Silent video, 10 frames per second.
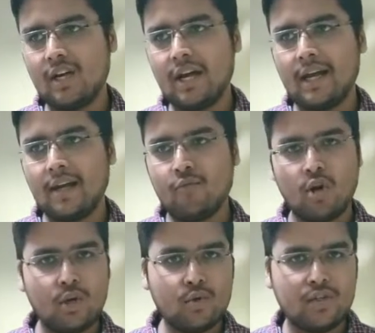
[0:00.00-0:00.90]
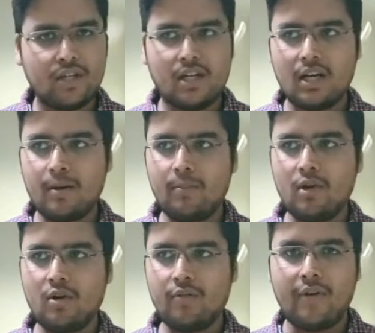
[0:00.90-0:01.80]
I want to share a couple
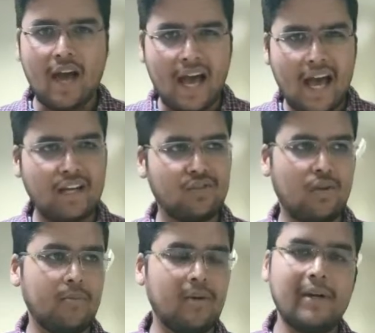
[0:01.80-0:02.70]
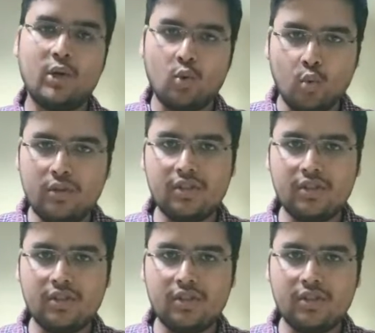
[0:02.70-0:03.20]
of hacks or maybe tools